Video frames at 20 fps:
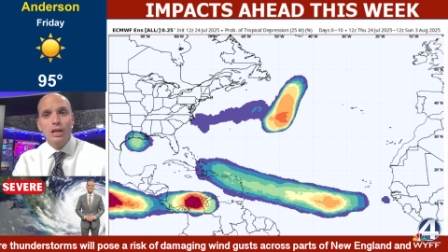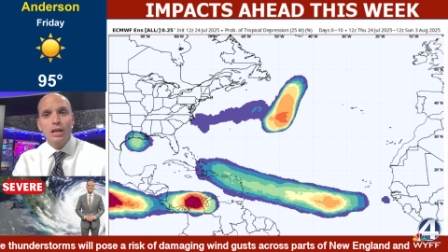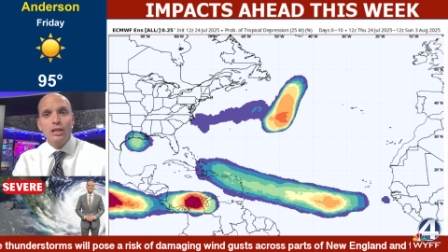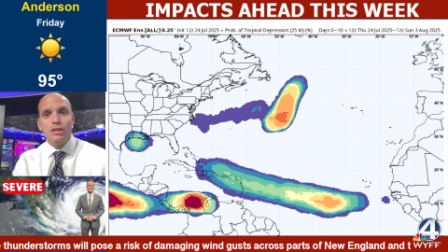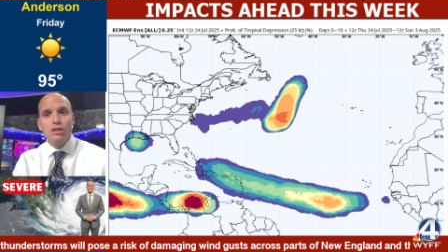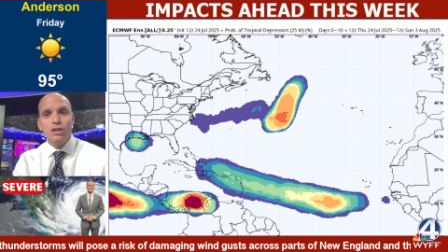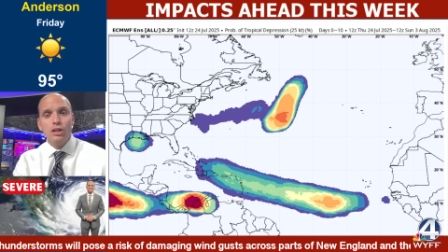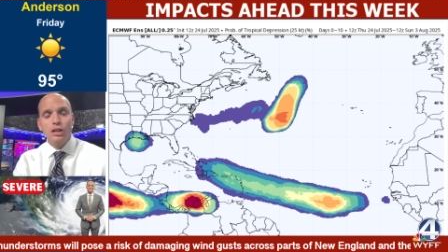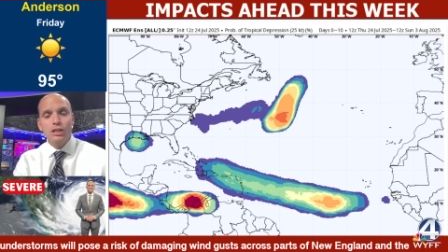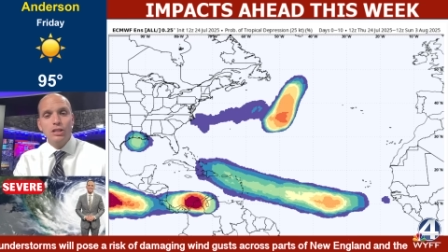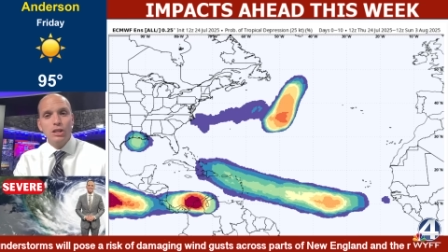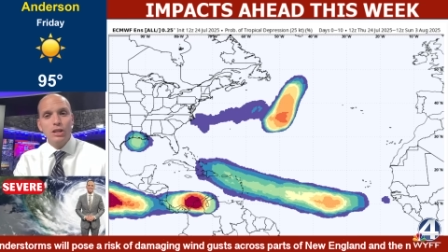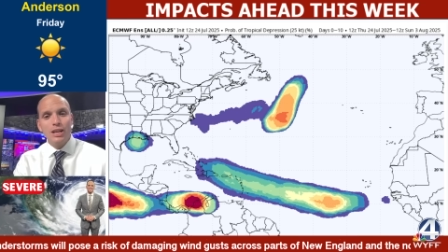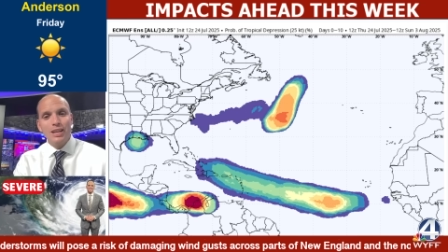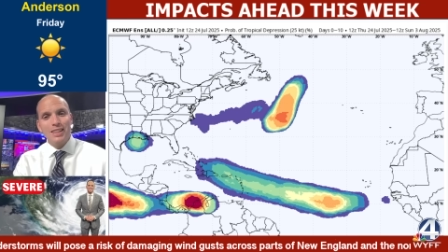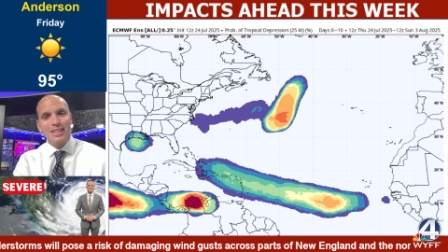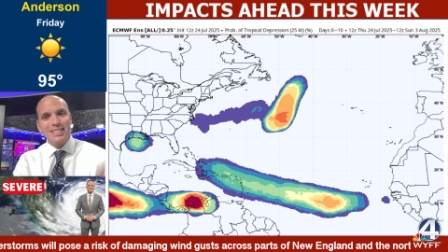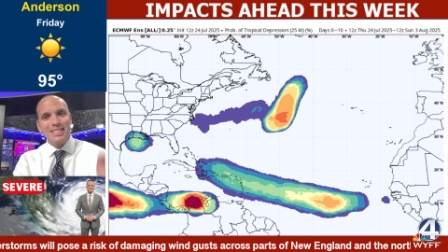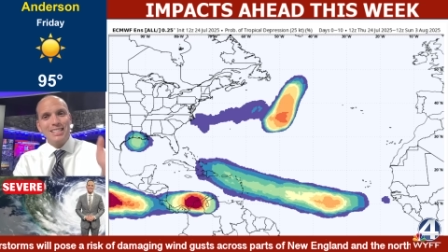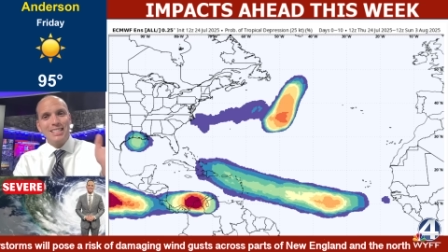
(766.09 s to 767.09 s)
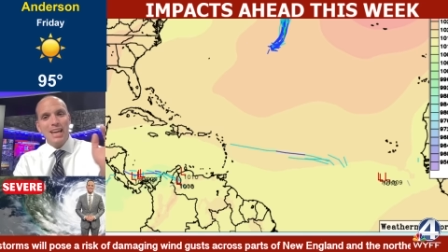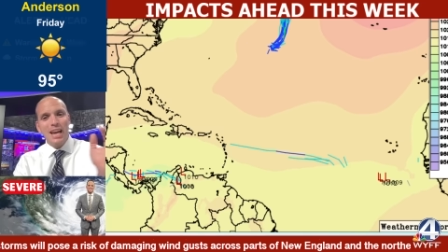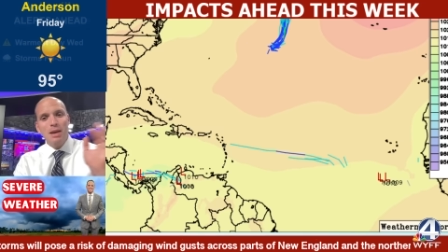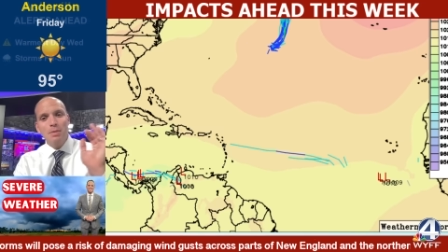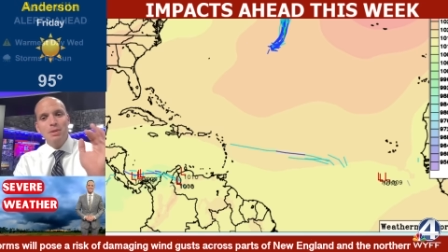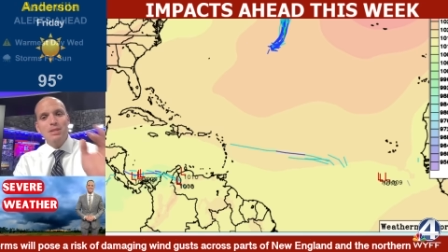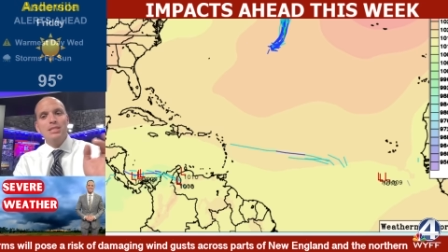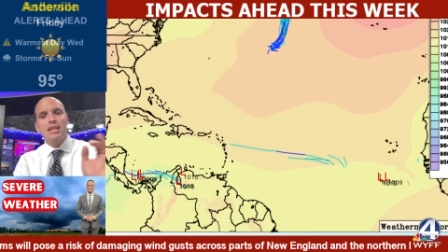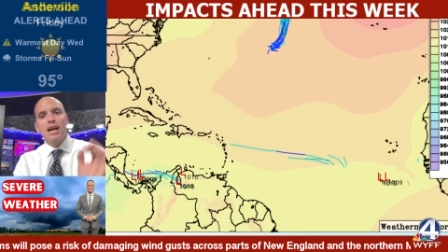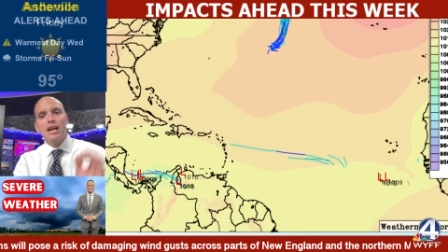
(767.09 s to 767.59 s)
So let's look at the same
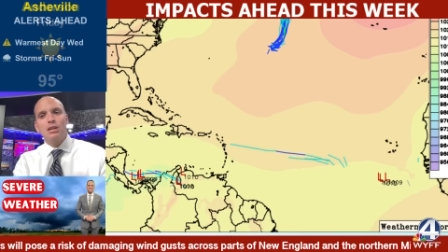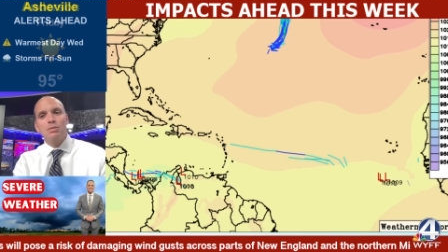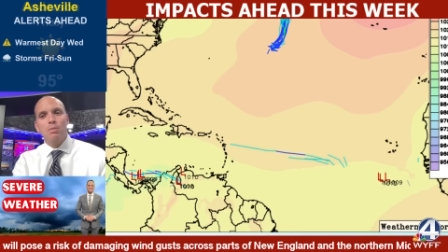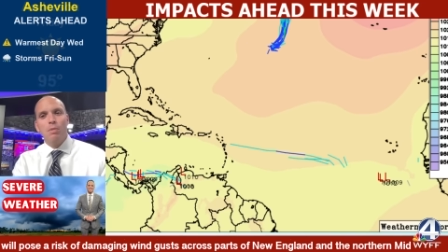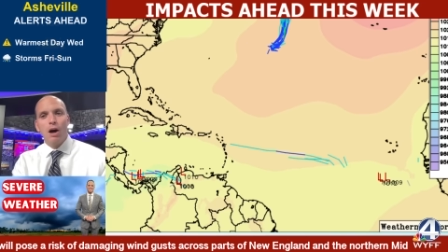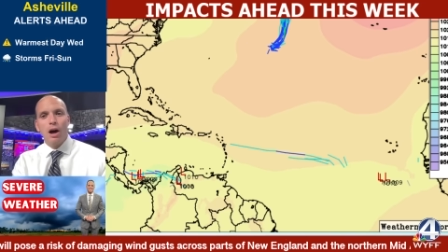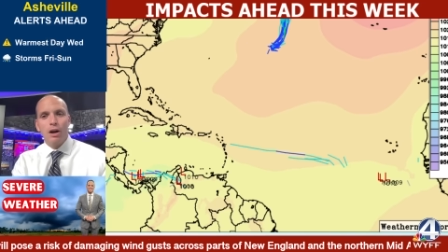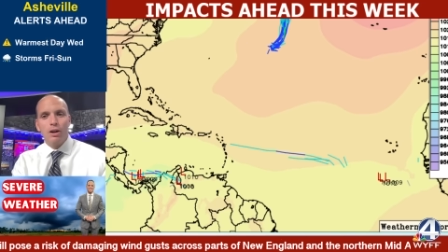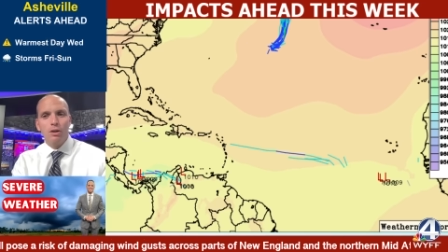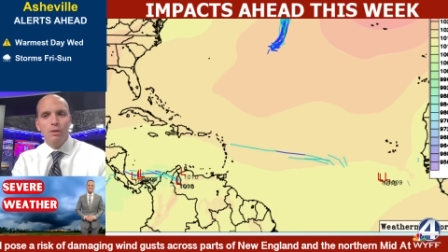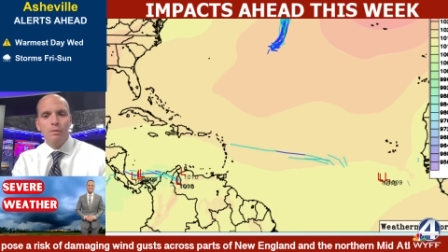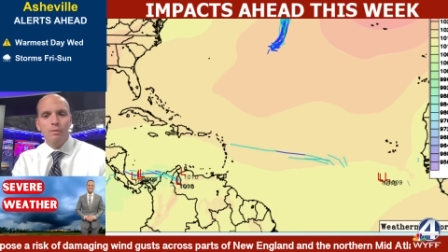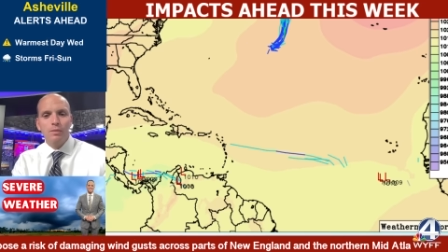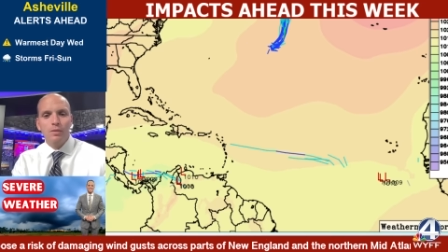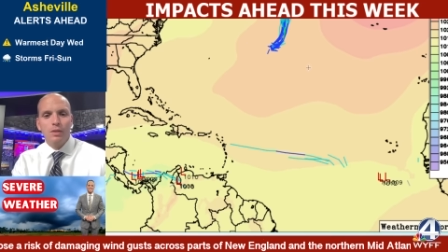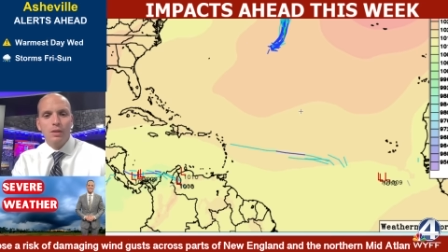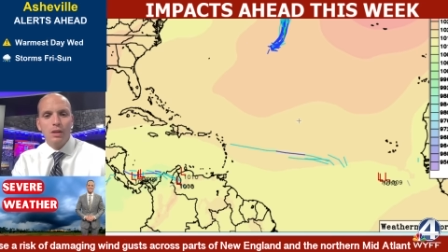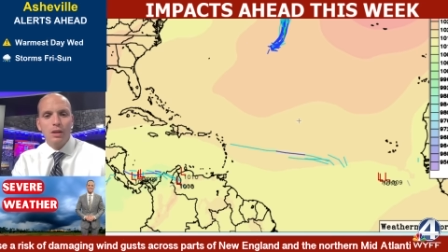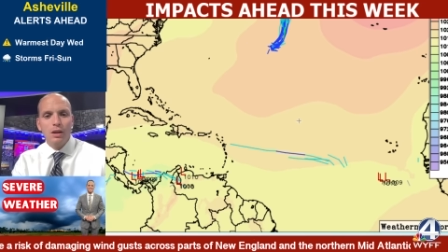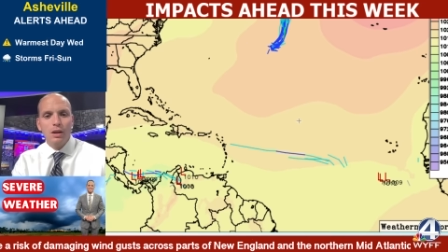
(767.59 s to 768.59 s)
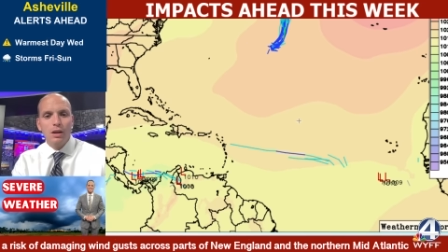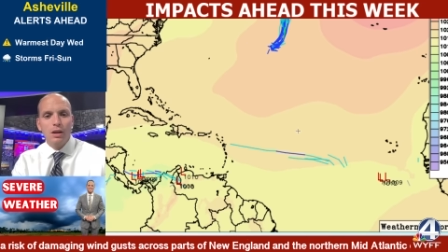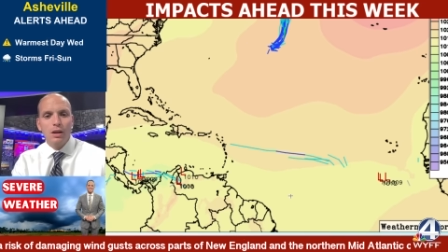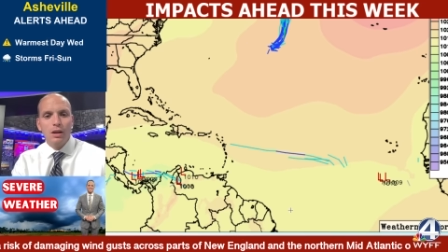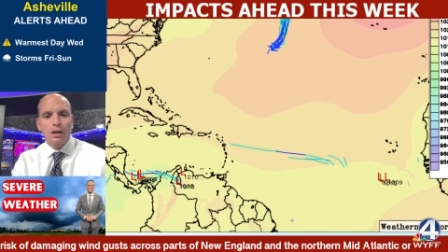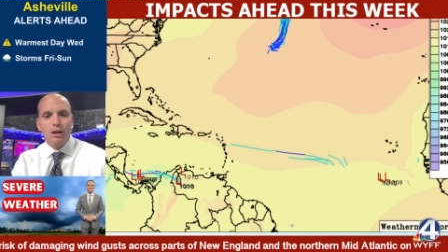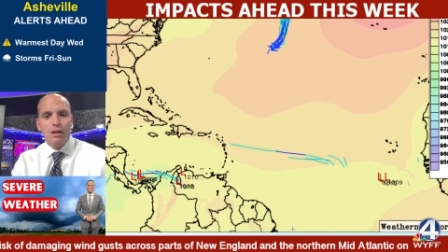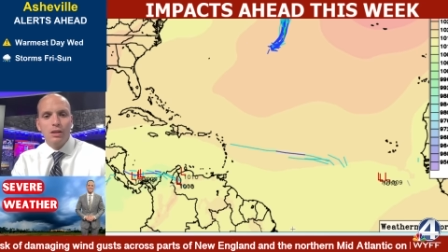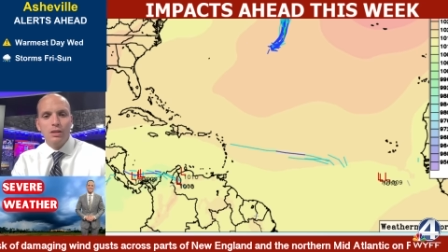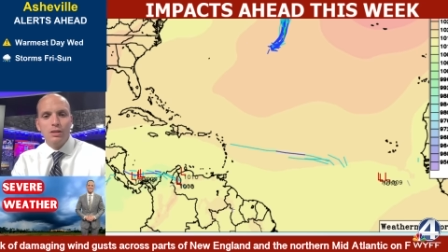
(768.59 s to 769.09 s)
exact model.
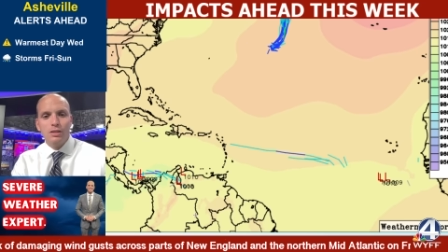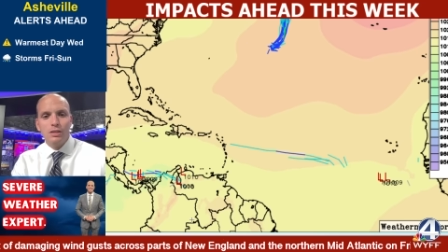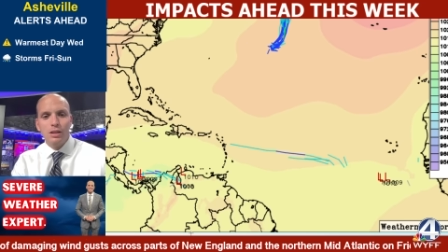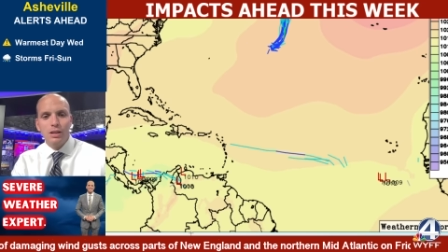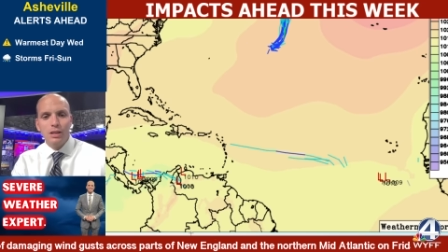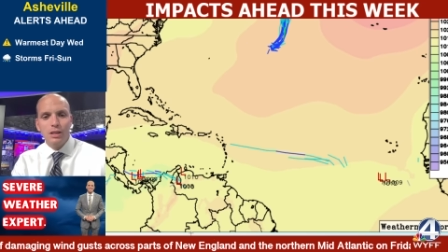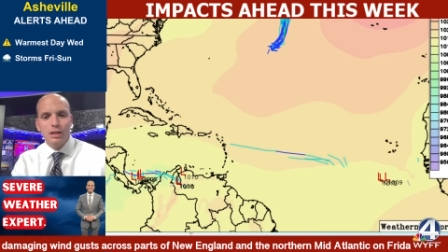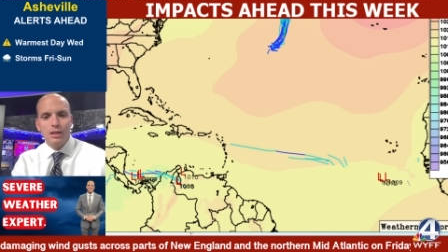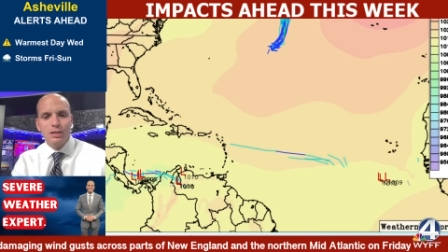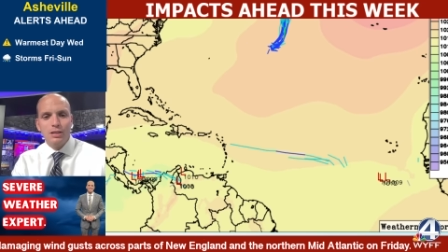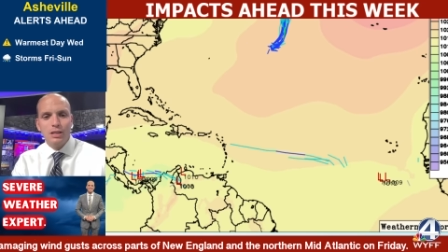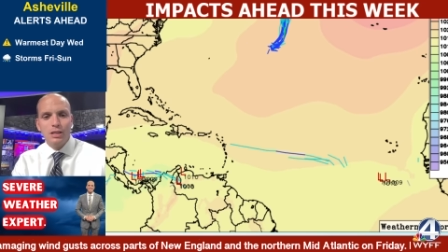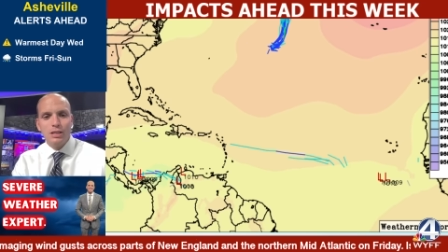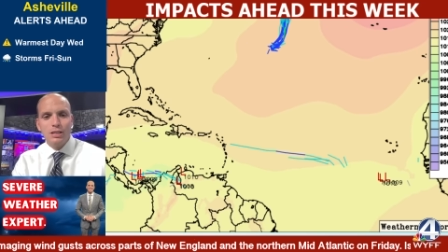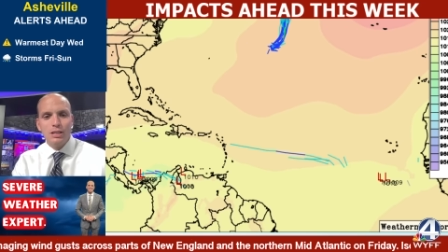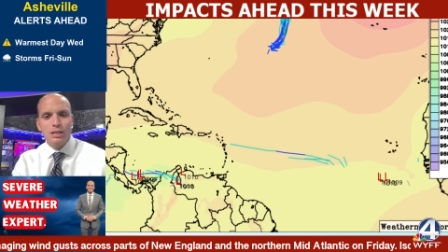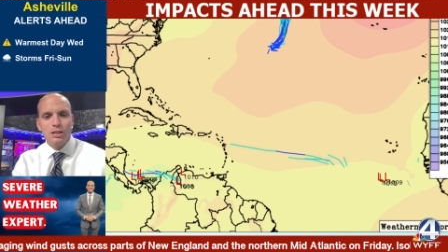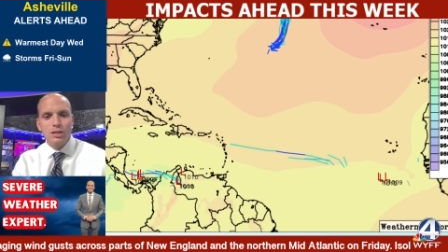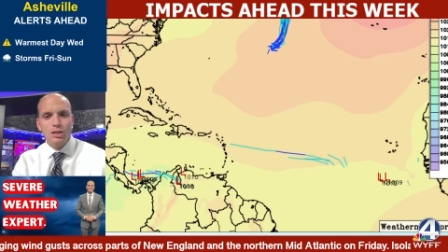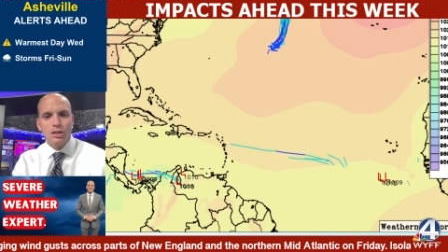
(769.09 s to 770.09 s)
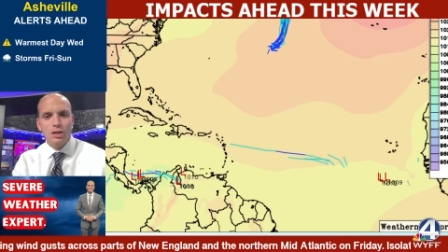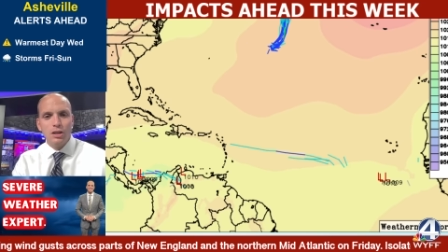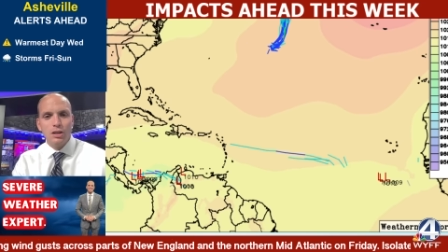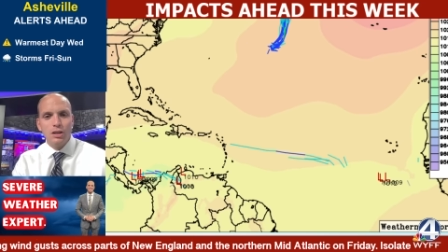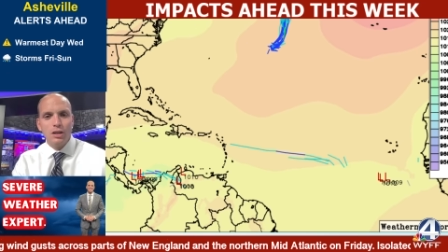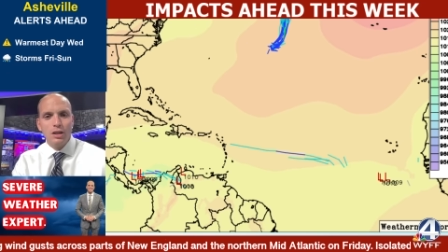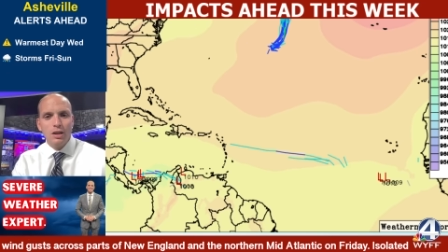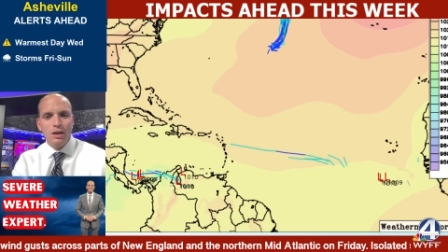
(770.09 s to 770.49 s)
You see this? This is the